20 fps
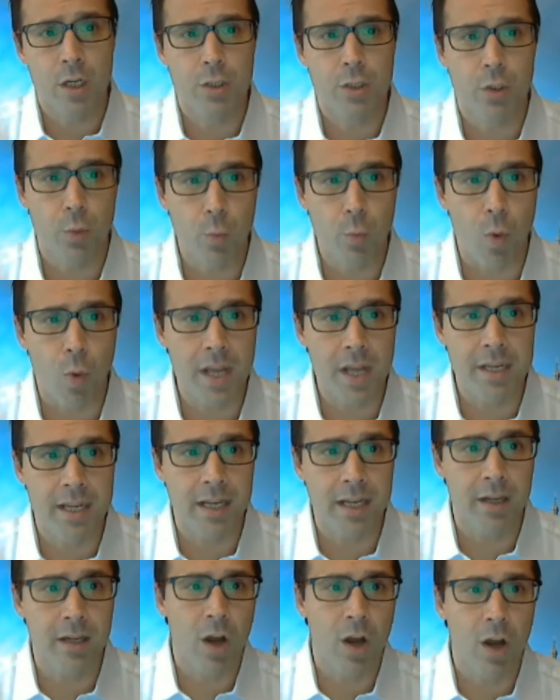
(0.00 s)
to the
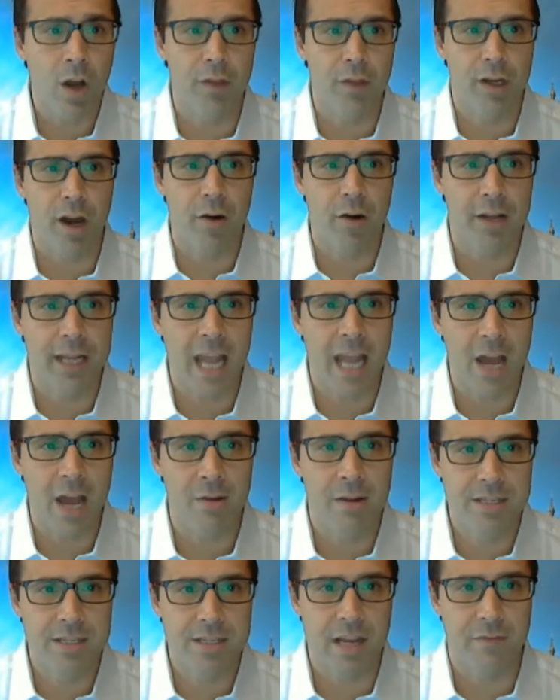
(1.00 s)
widening of the current
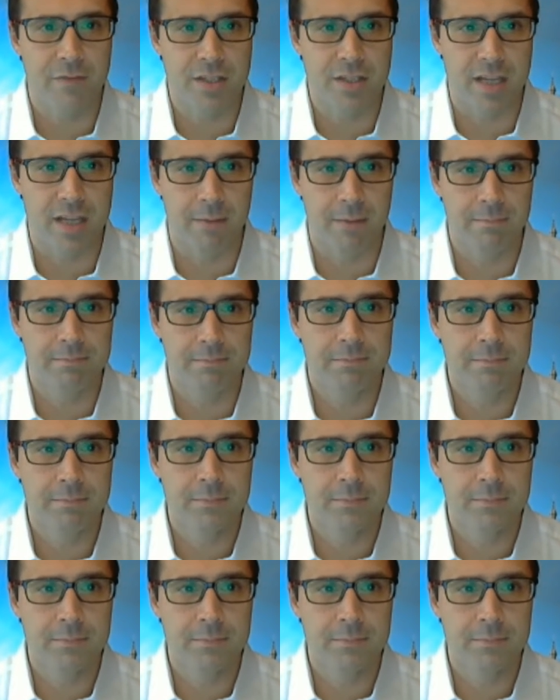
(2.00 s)
account deficit.